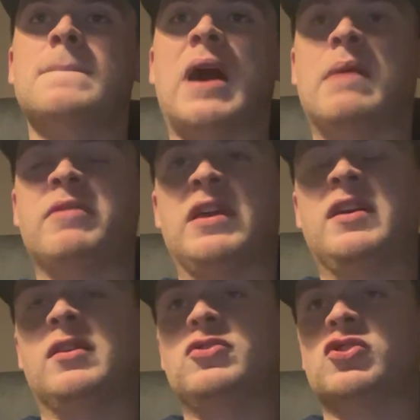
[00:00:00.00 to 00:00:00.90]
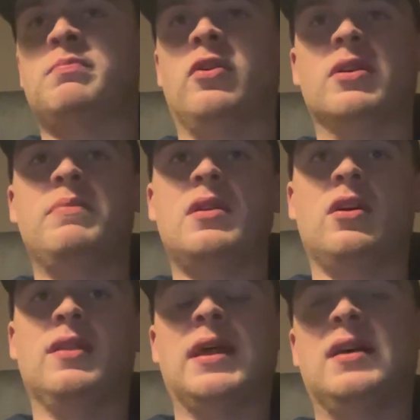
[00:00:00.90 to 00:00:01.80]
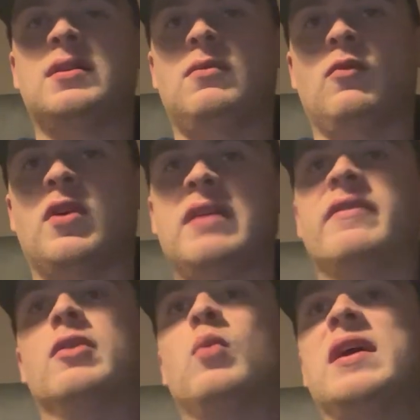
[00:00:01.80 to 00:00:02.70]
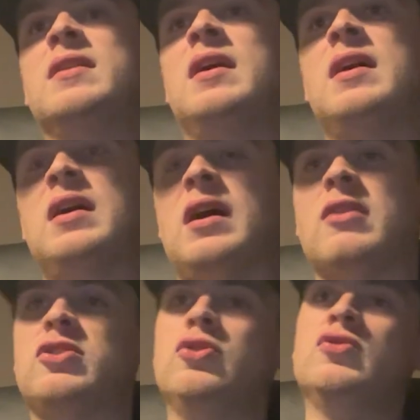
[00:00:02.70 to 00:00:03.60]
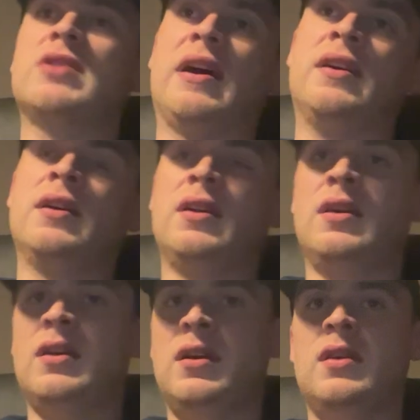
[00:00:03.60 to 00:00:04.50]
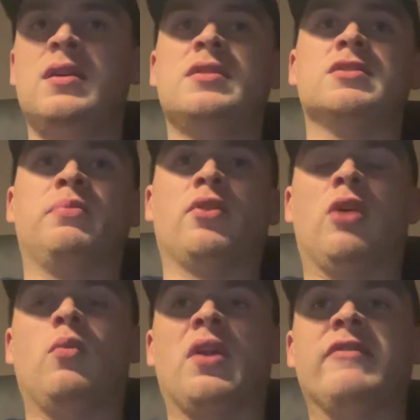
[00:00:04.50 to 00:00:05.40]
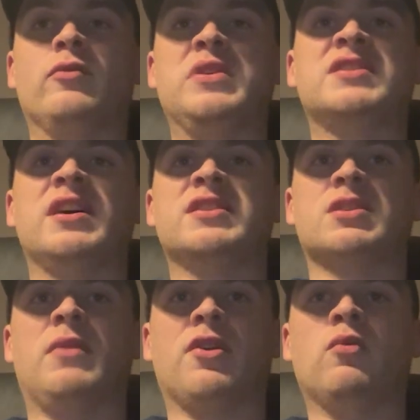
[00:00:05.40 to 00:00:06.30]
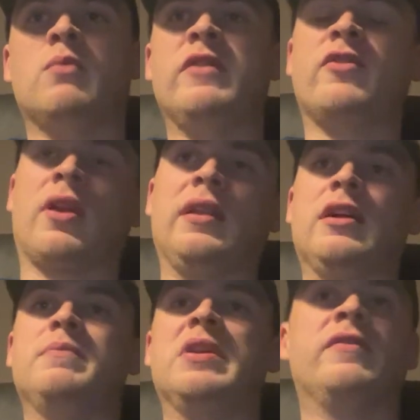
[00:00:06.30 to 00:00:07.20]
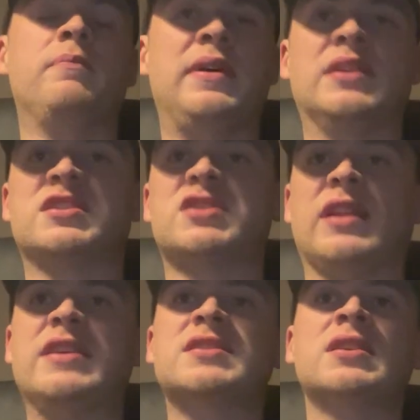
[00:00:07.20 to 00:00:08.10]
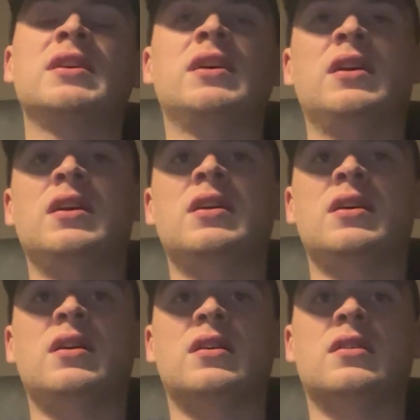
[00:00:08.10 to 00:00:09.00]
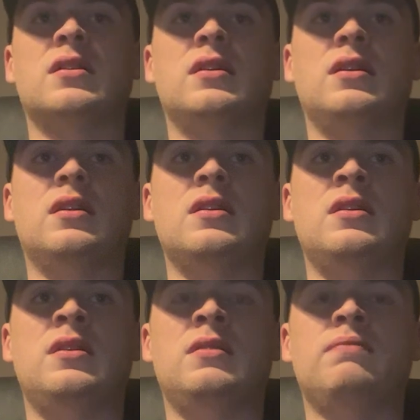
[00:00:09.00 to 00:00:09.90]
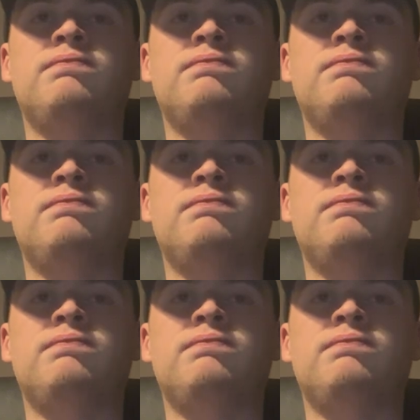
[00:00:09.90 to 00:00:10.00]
I'm thinking of just putting a bit on that. Whatever I win, I'll use that to put on whatever we take tomorrow when we've got a little bit of a bigger slate. Uh,